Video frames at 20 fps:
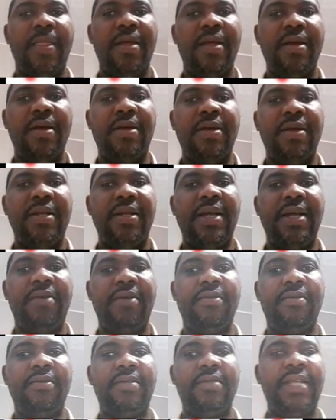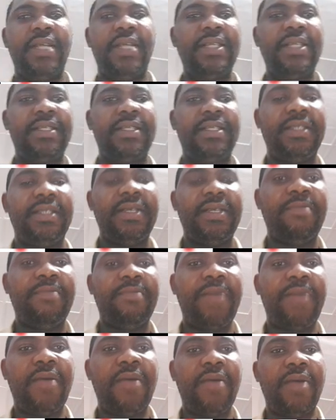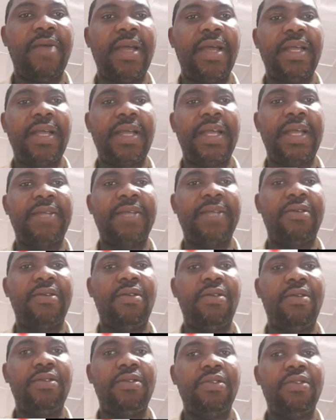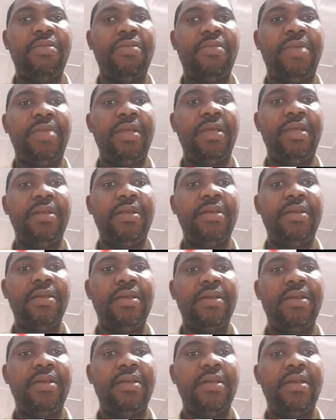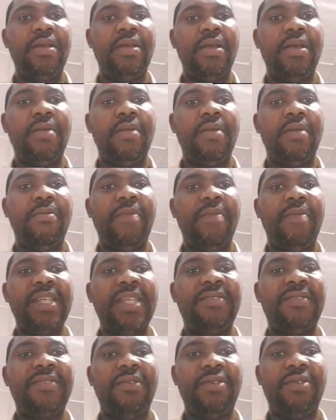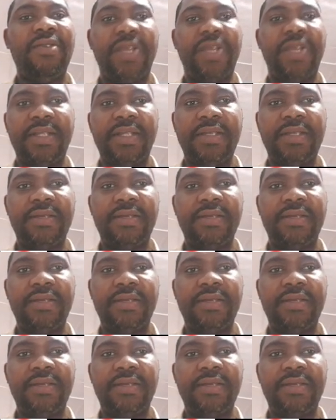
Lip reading: now there's power can also be mass flow rate.